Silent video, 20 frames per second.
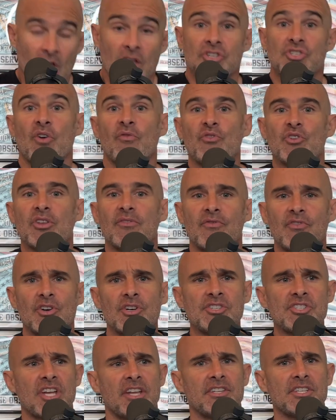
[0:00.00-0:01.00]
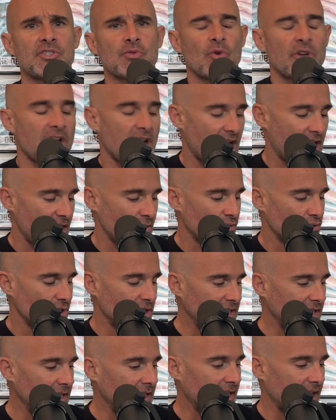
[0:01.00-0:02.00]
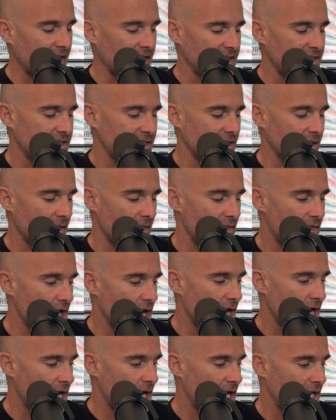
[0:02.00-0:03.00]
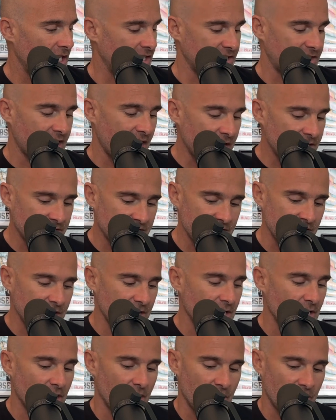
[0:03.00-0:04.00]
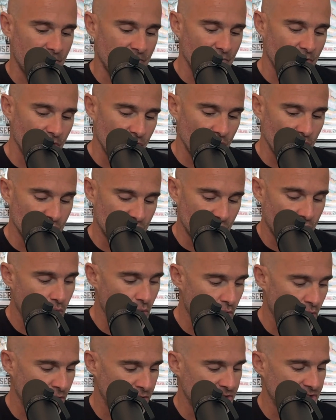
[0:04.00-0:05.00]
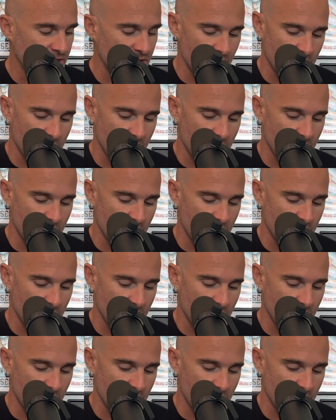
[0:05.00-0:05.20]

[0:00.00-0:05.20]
So for the verse on this one, I really liked the intensity of those chords,